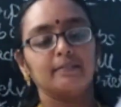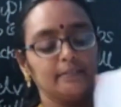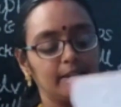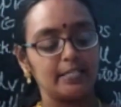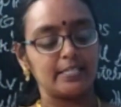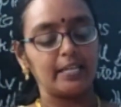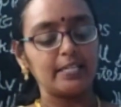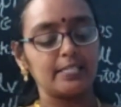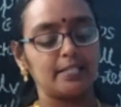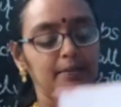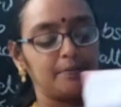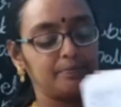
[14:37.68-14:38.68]
this is,
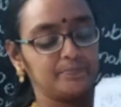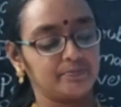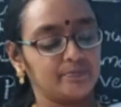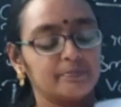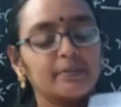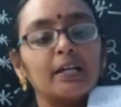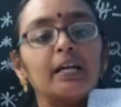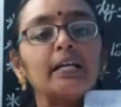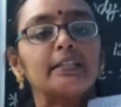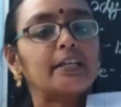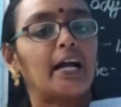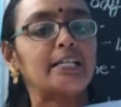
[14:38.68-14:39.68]

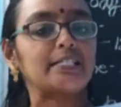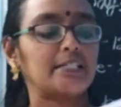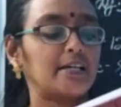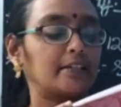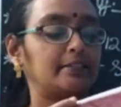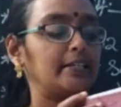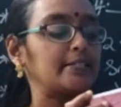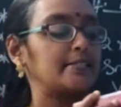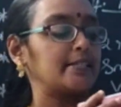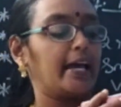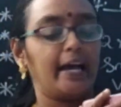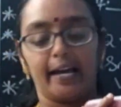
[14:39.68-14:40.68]
consider this
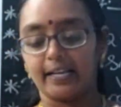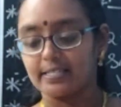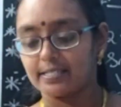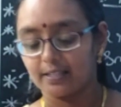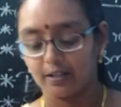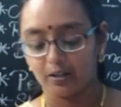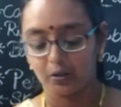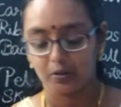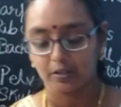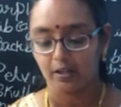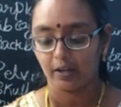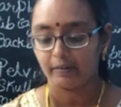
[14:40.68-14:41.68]
as,
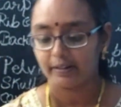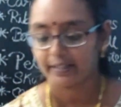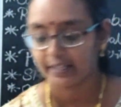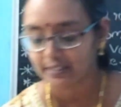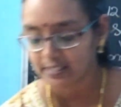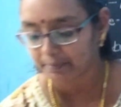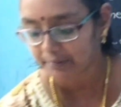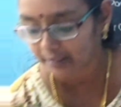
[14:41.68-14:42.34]
I will take some.